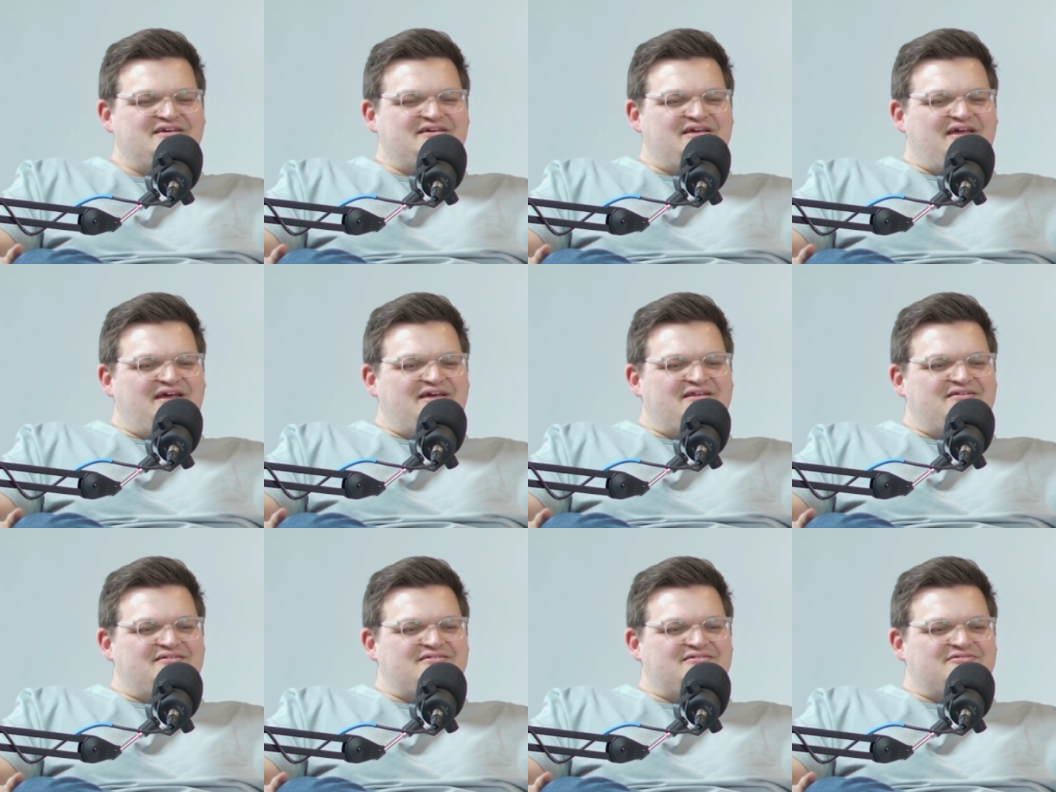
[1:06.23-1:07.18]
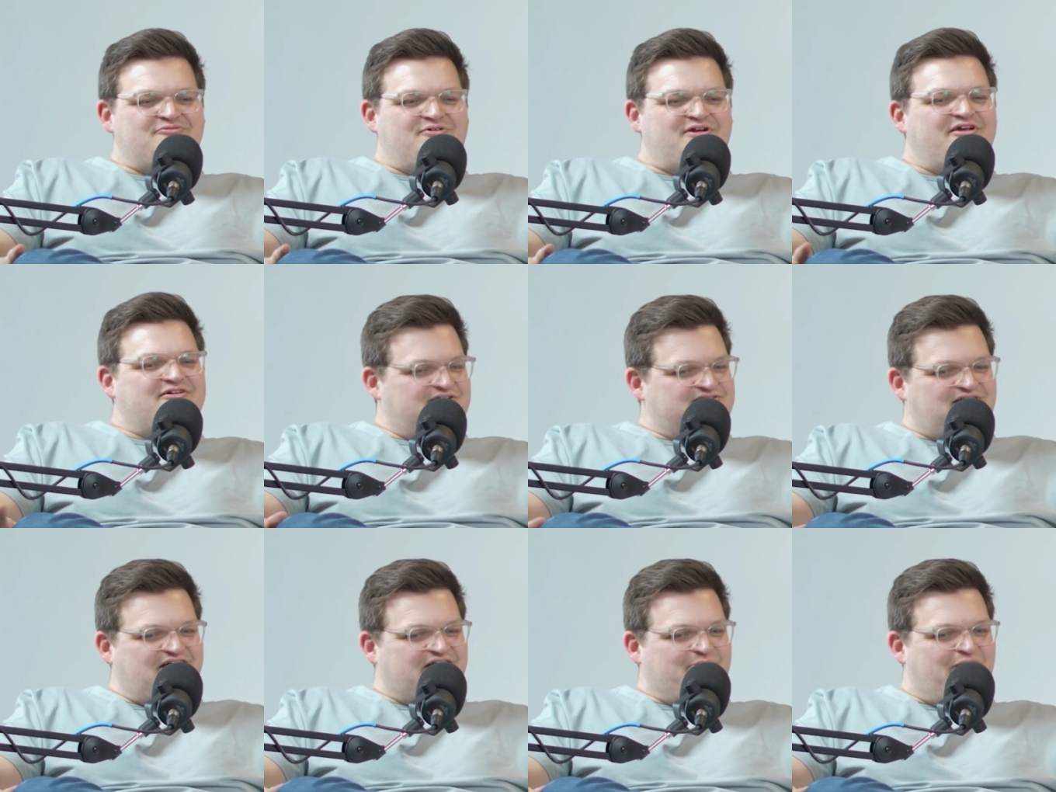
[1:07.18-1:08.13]
And we're here to
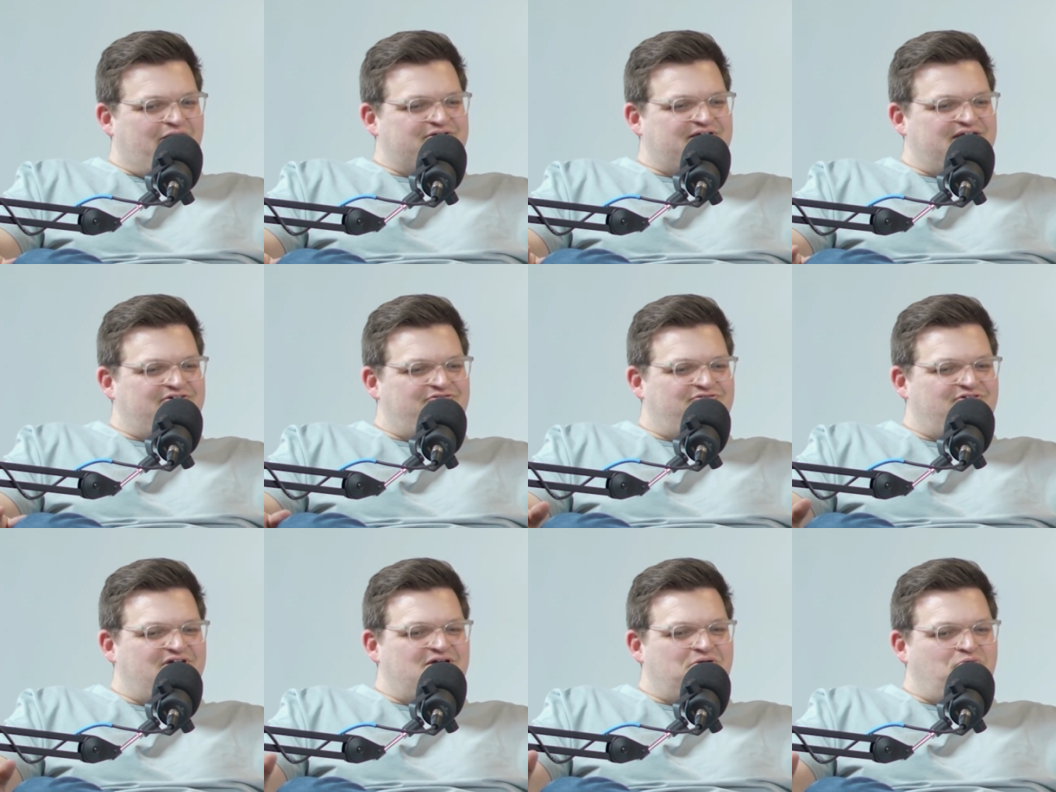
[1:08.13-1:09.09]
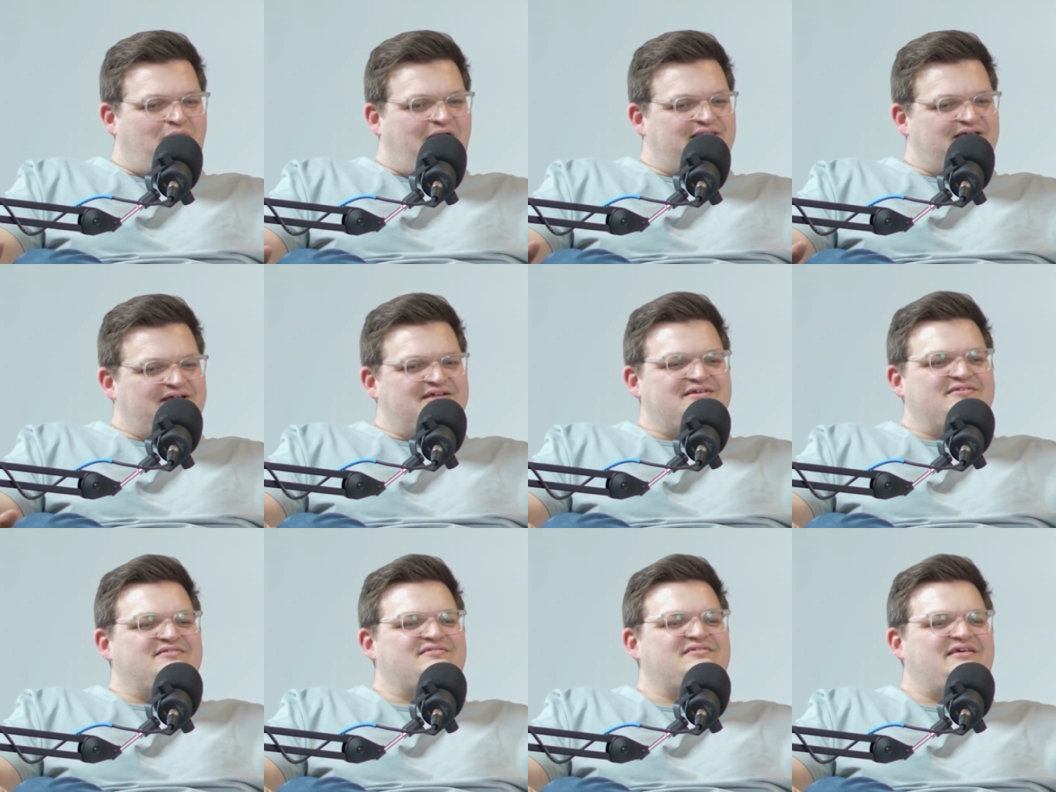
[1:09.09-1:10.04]
talk about kind of why that
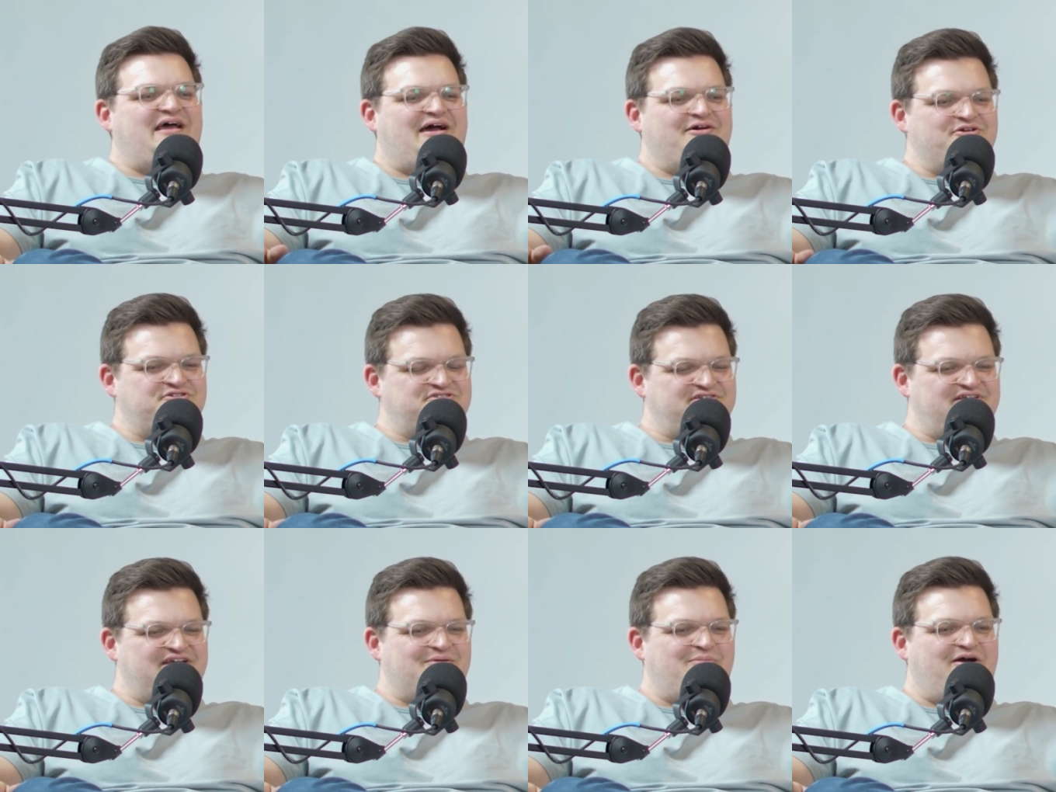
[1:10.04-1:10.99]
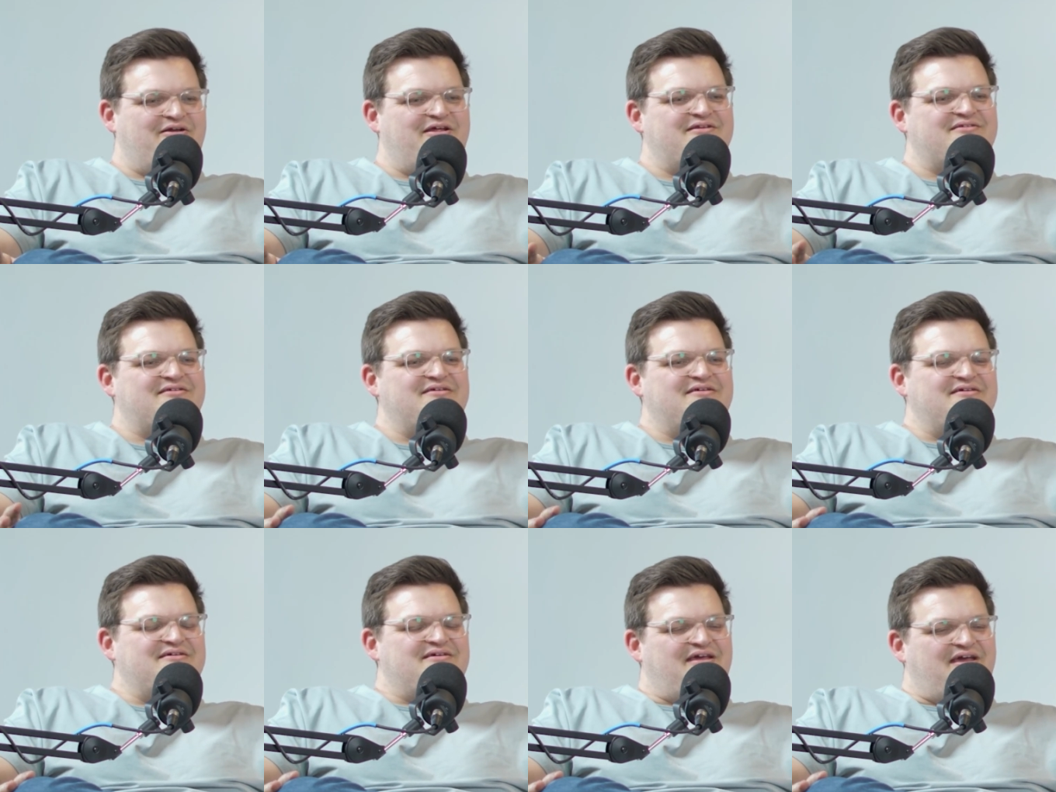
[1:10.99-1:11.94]
is, how you should think about it,
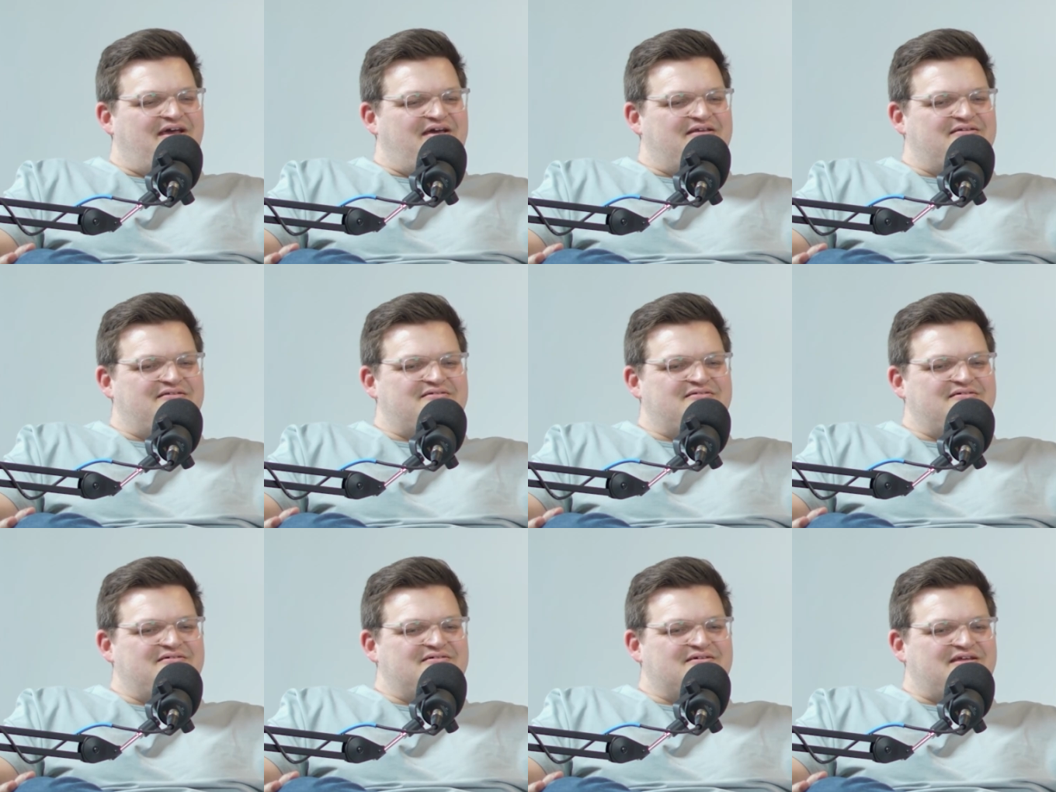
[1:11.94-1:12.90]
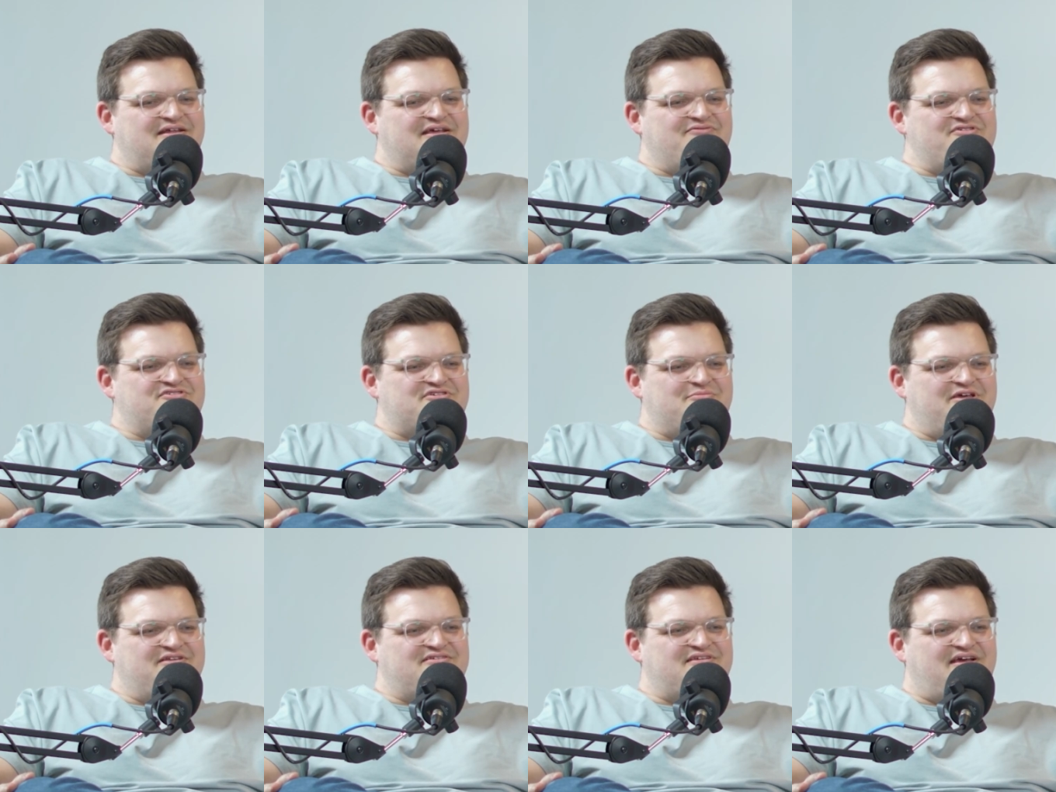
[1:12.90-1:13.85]
and kind of give you some
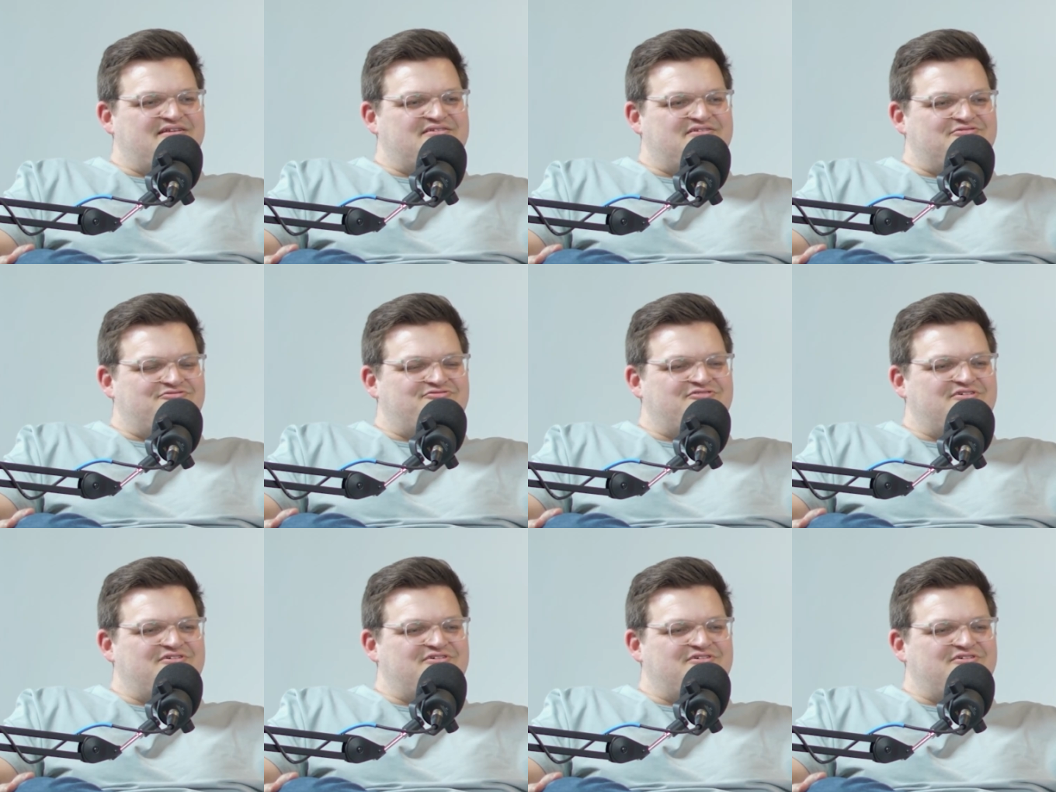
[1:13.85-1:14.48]
insights of